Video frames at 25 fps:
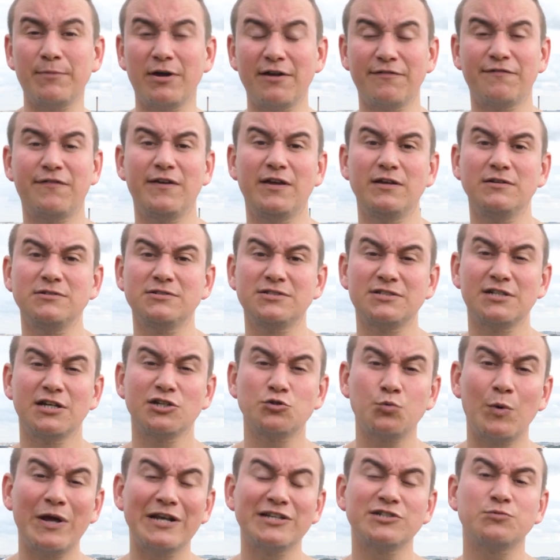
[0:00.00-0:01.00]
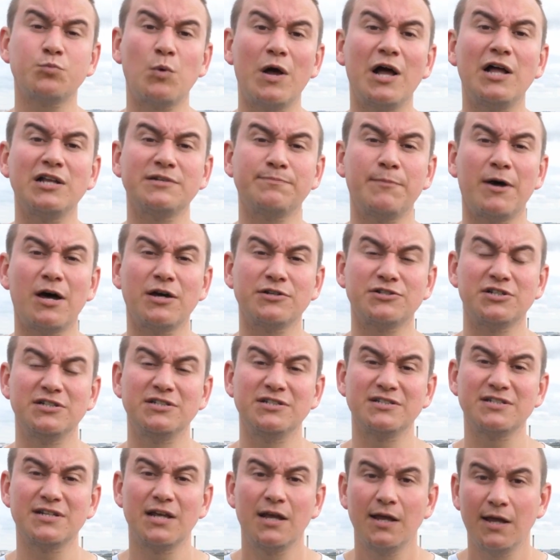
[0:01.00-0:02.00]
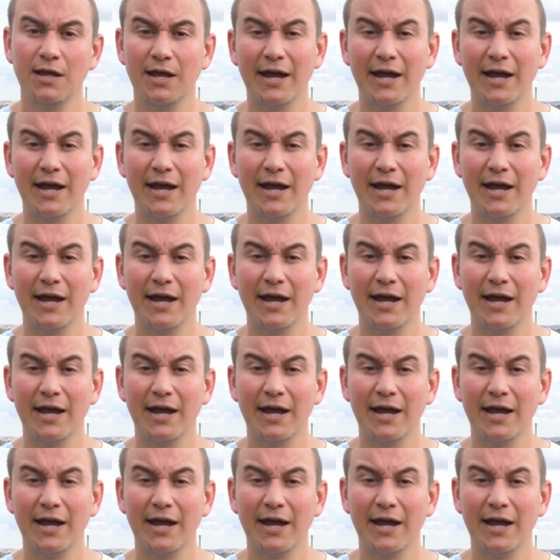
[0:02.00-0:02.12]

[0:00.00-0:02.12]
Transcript: my fields, as well as wild margins,